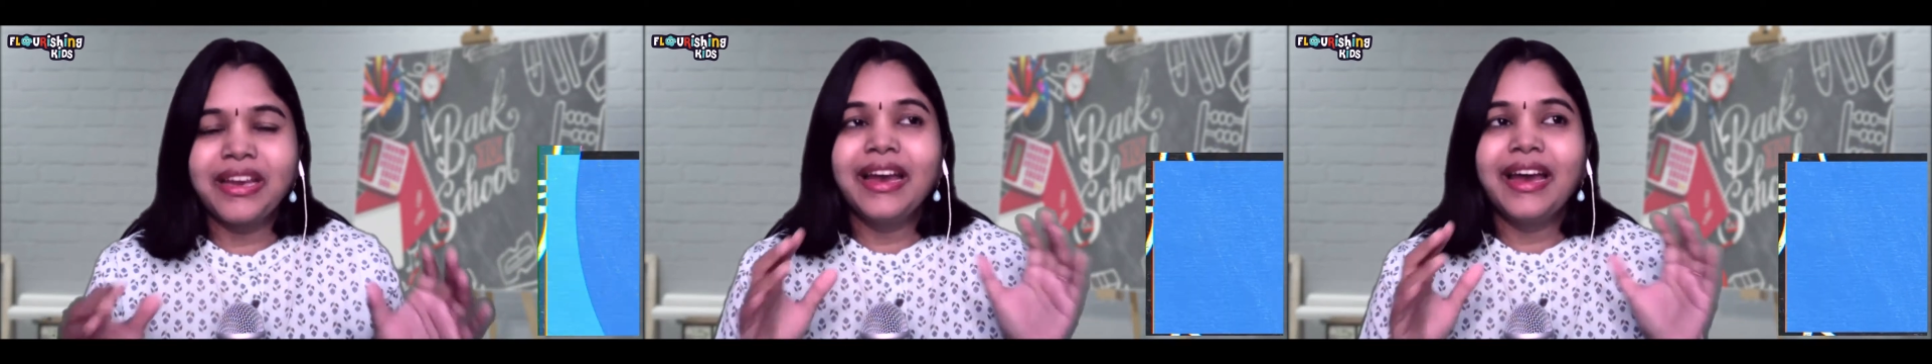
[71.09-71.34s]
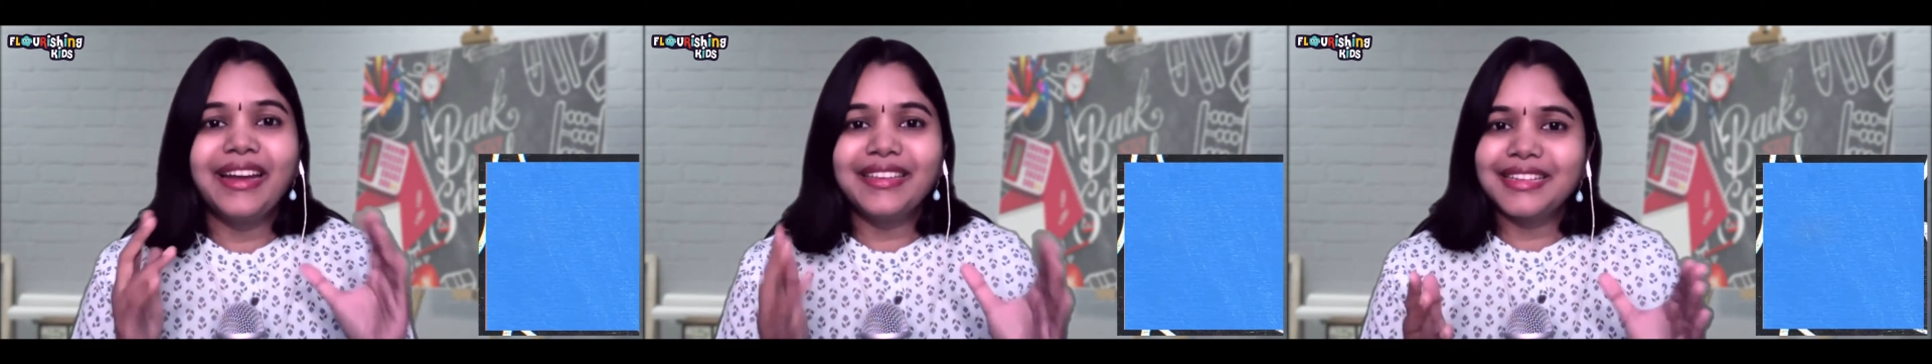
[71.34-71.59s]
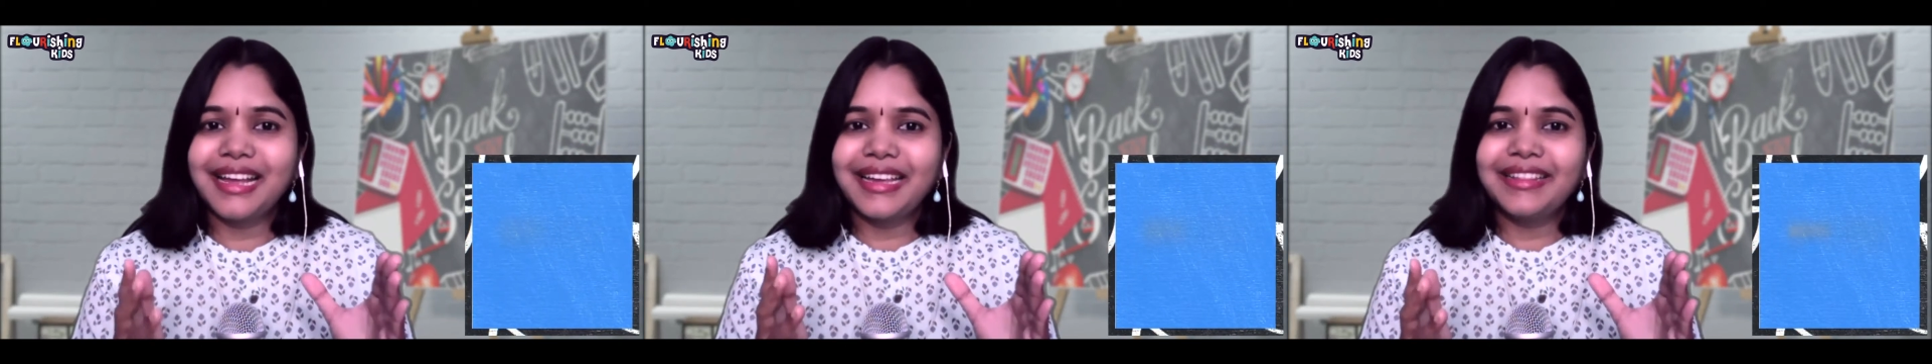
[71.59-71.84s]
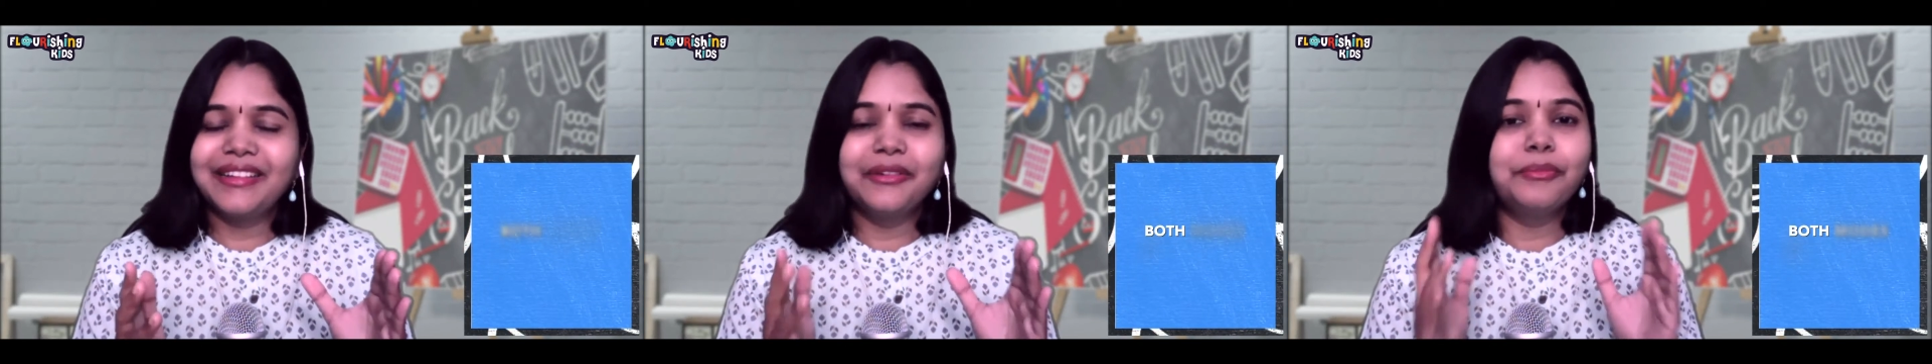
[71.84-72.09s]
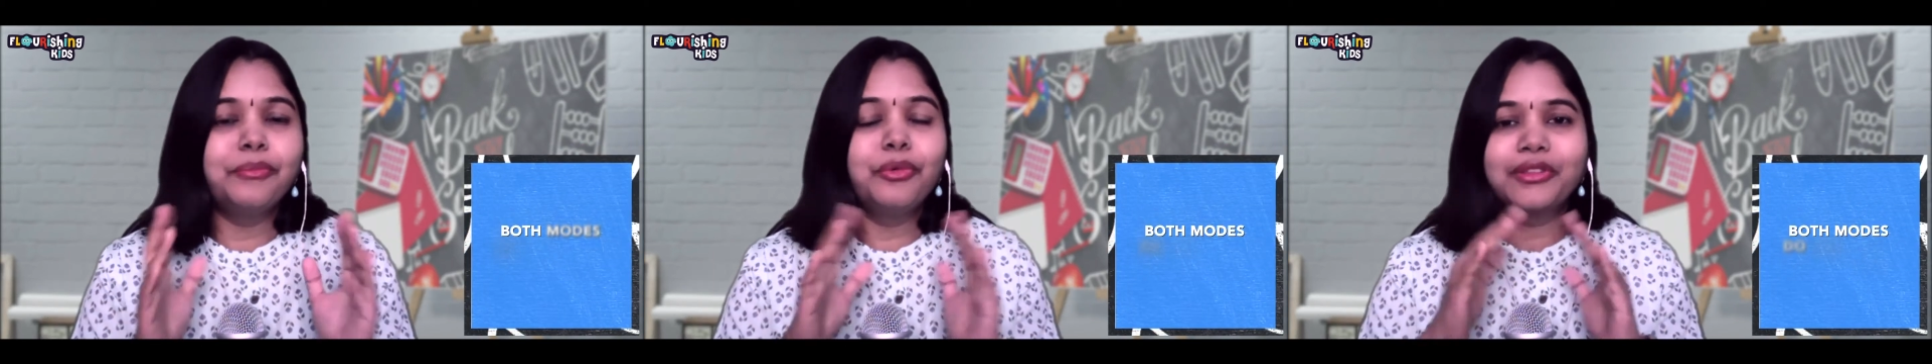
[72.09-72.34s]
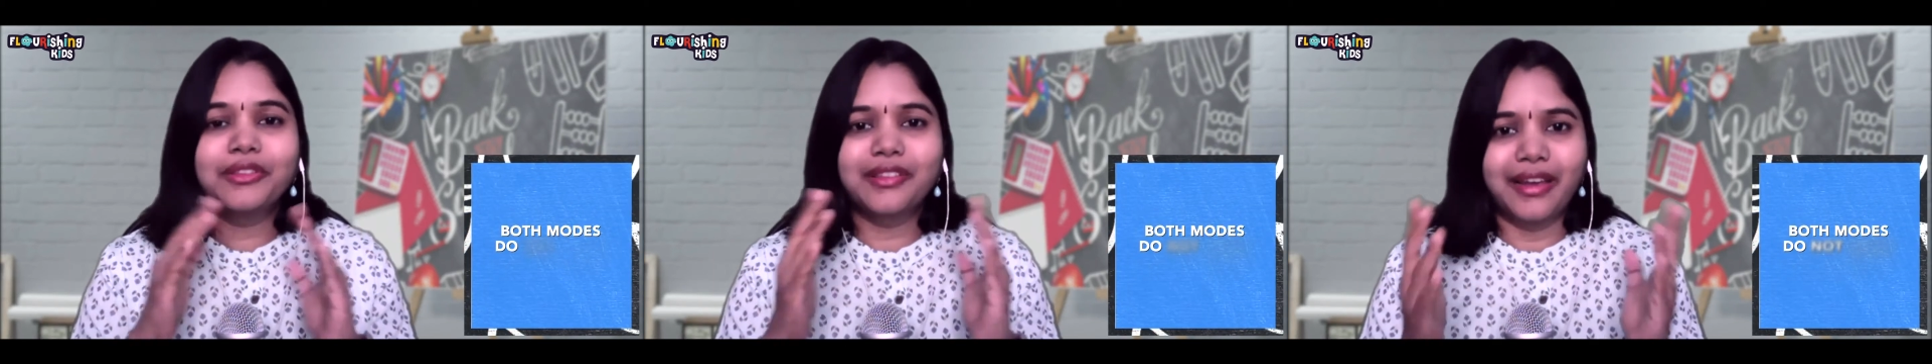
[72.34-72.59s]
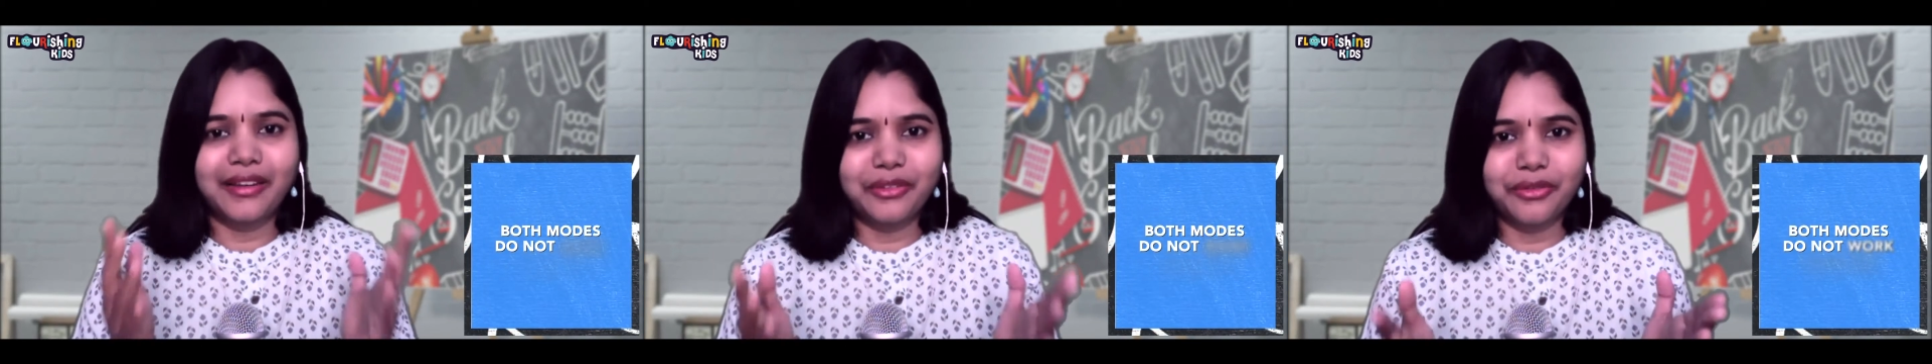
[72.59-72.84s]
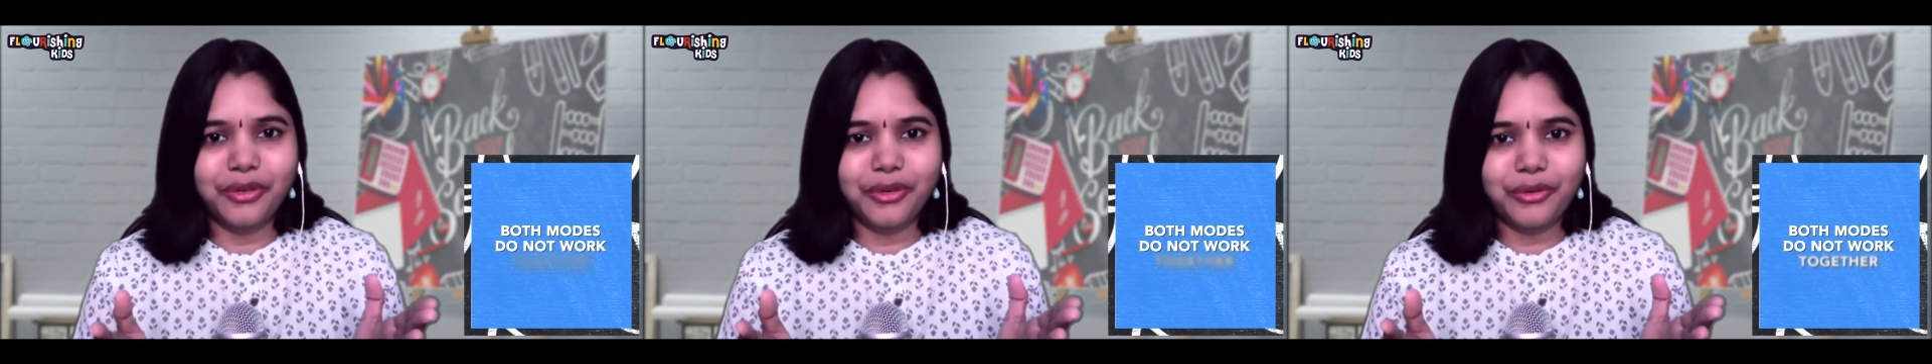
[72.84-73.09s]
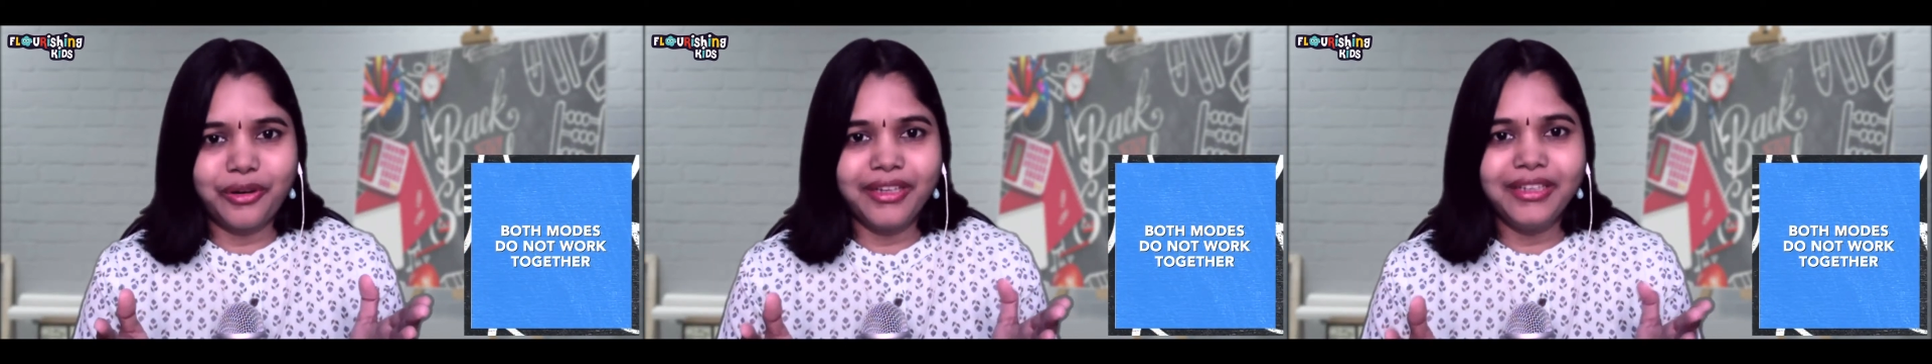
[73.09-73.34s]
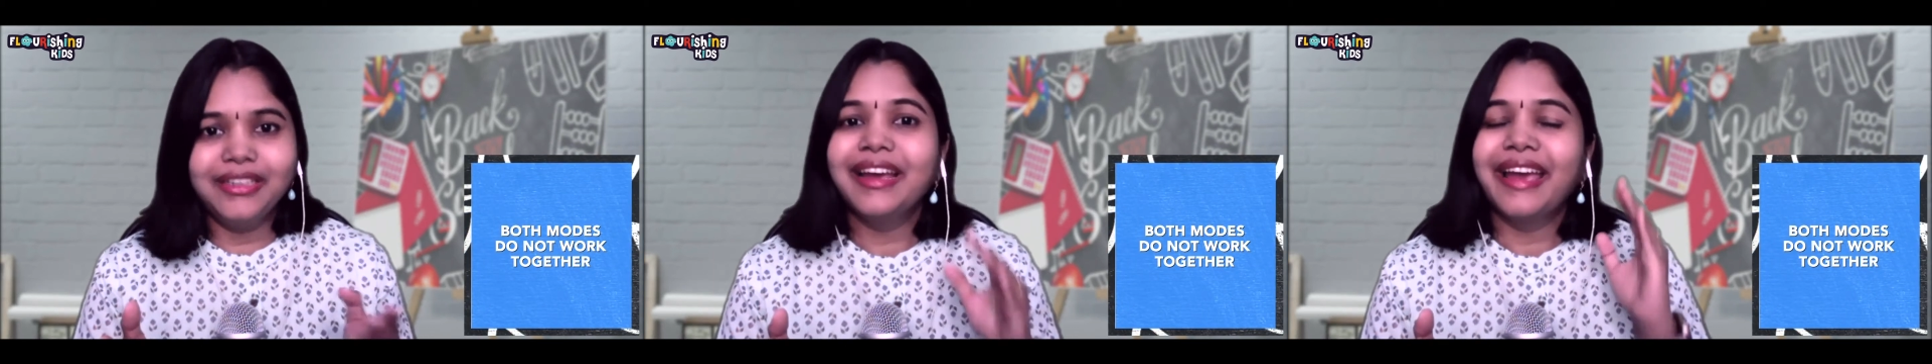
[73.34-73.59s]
It's like the both sides of the coin.